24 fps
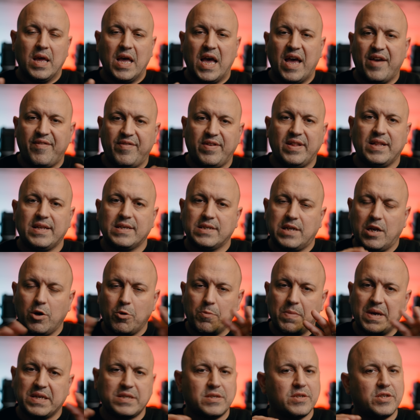having these little
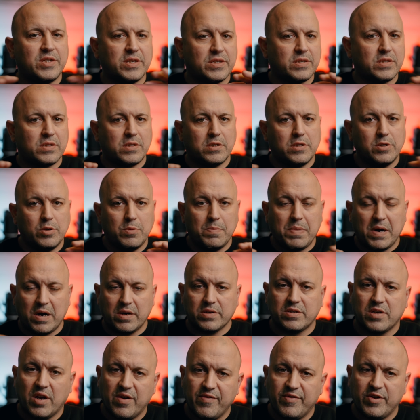messages to
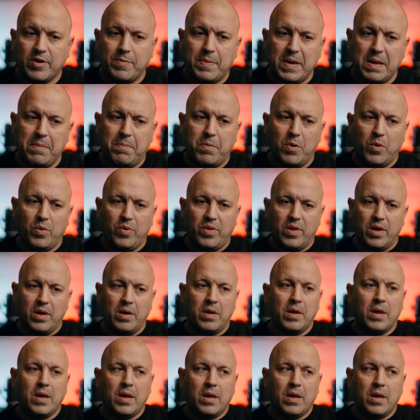pass over to people that